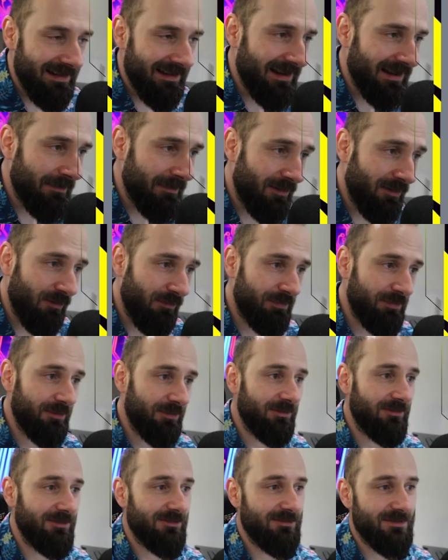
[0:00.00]
I hope
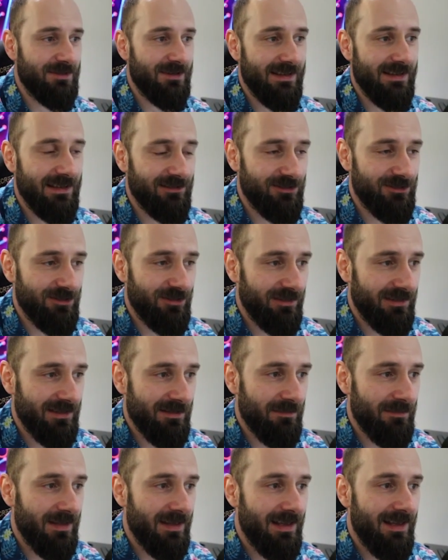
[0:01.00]
you really enjoyed
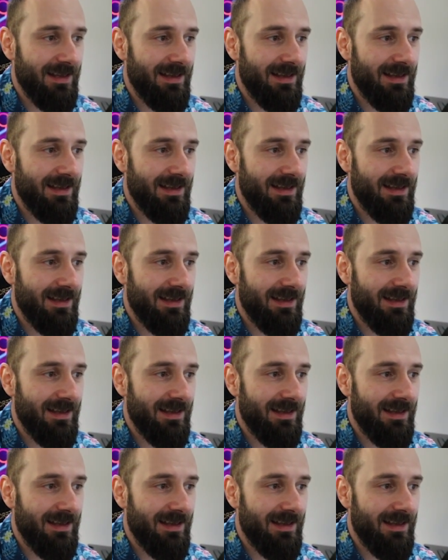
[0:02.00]
them.